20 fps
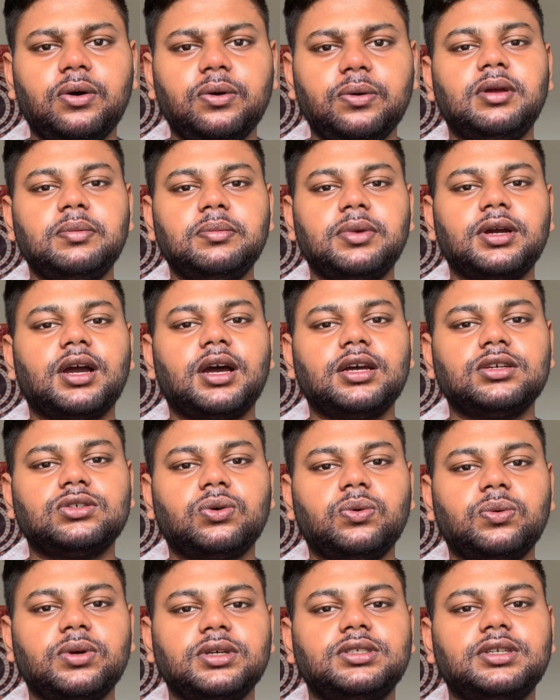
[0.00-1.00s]
Remember guys,
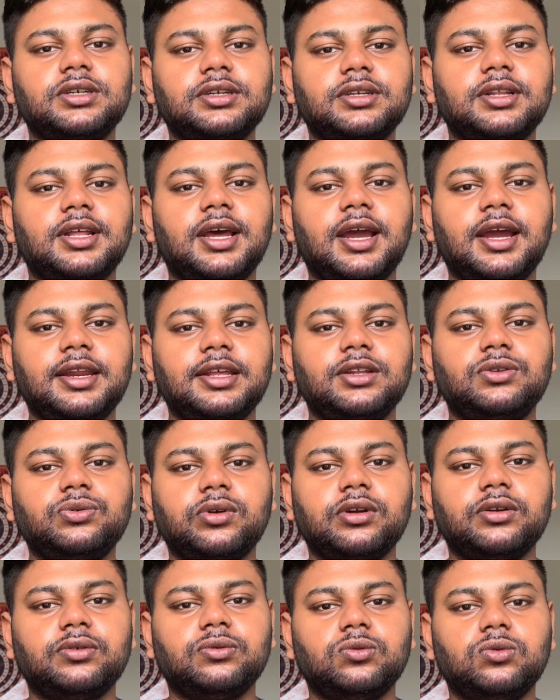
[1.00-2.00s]
always stick to the
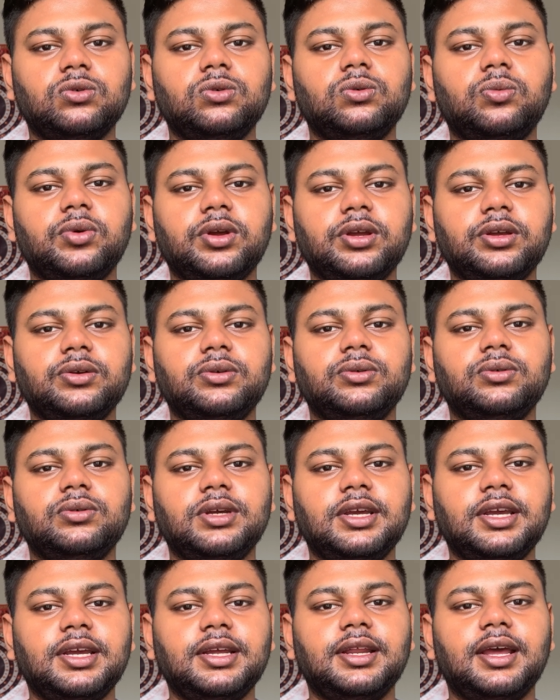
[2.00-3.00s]
80-20 rule, where you
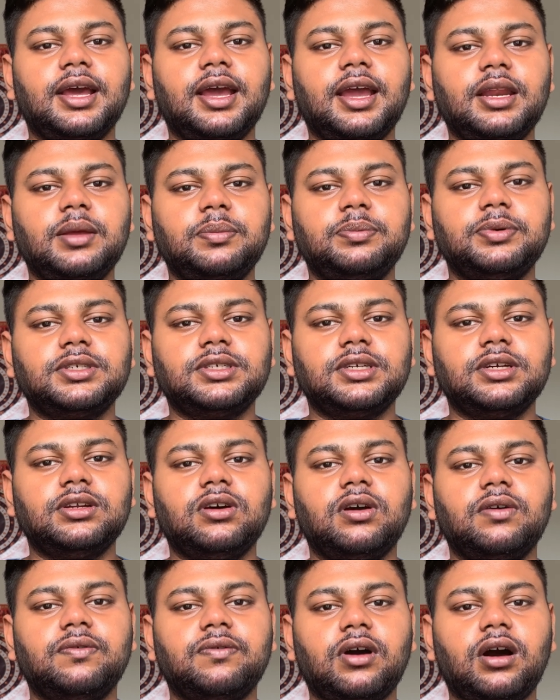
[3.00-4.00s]
eat
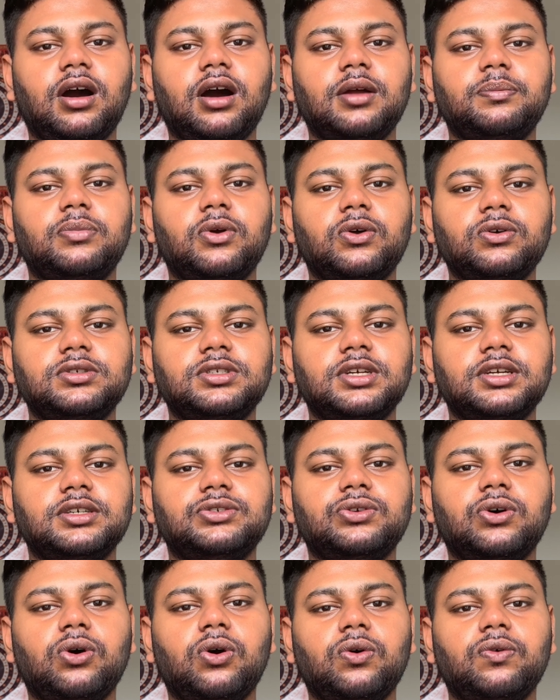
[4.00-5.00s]
80% of
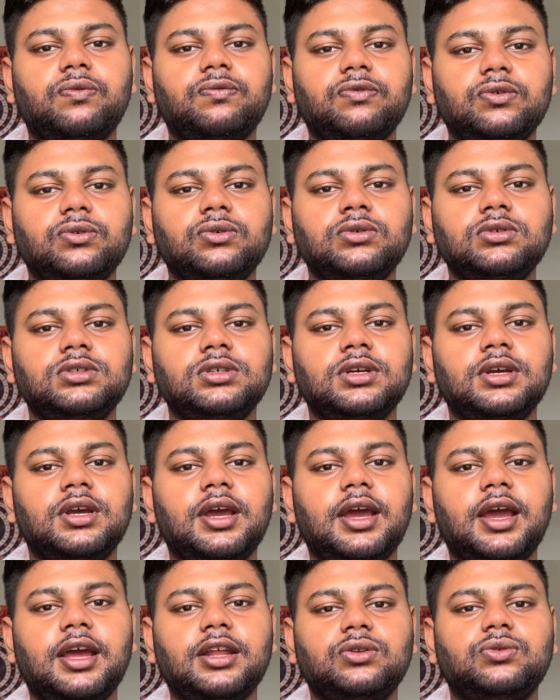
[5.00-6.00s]
unprocessed whole foods
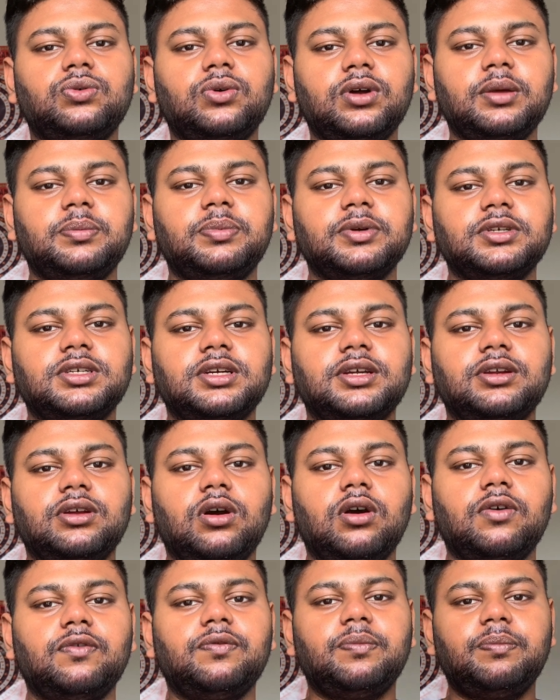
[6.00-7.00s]
and 20%
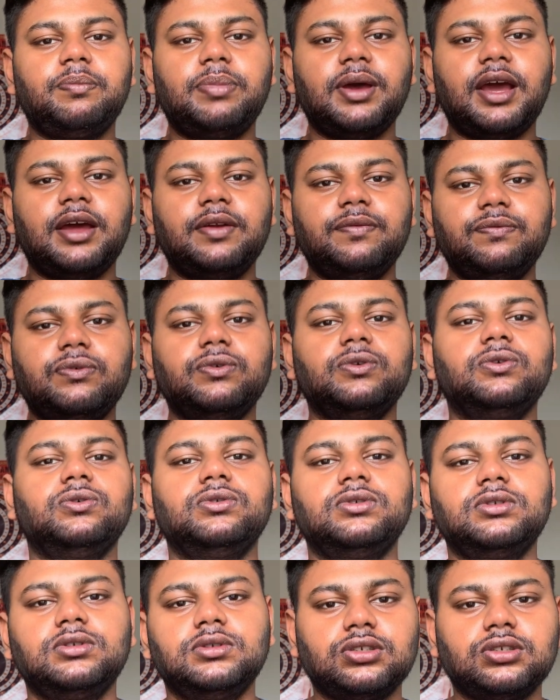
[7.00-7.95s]
of bad foods.